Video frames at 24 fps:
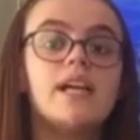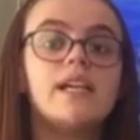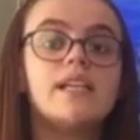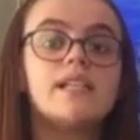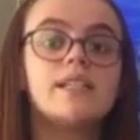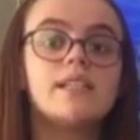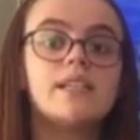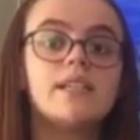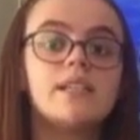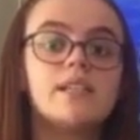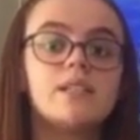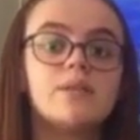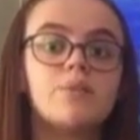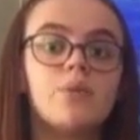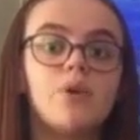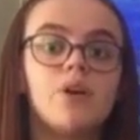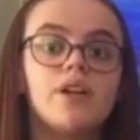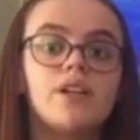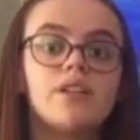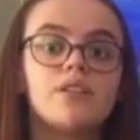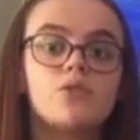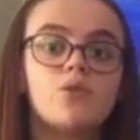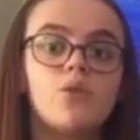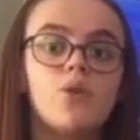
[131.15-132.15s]

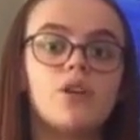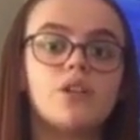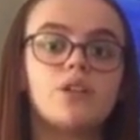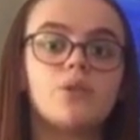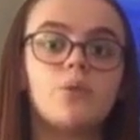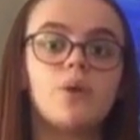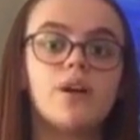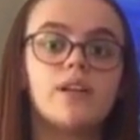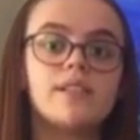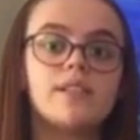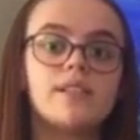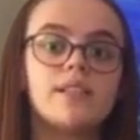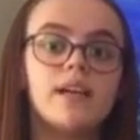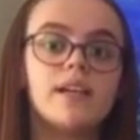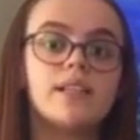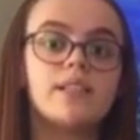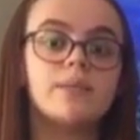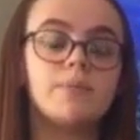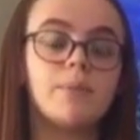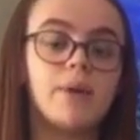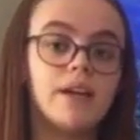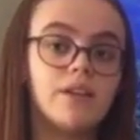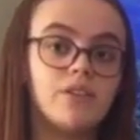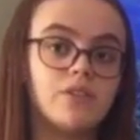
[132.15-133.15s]
6.31
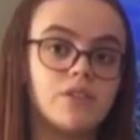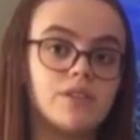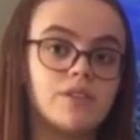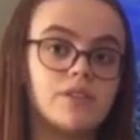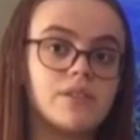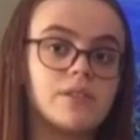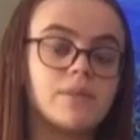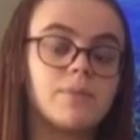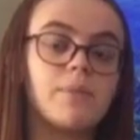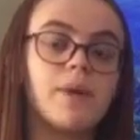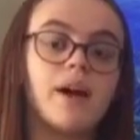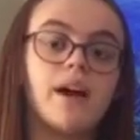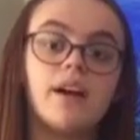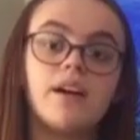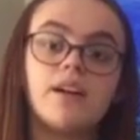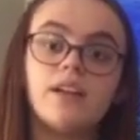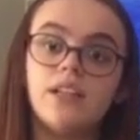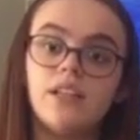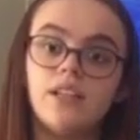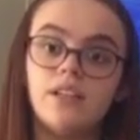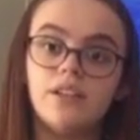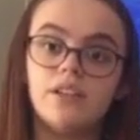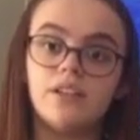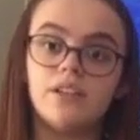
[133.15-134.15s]
centimeters per
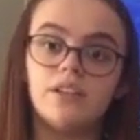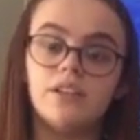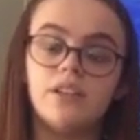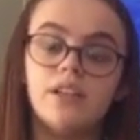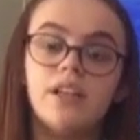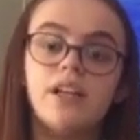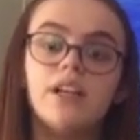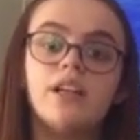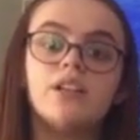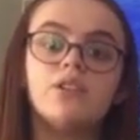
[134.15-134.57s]
year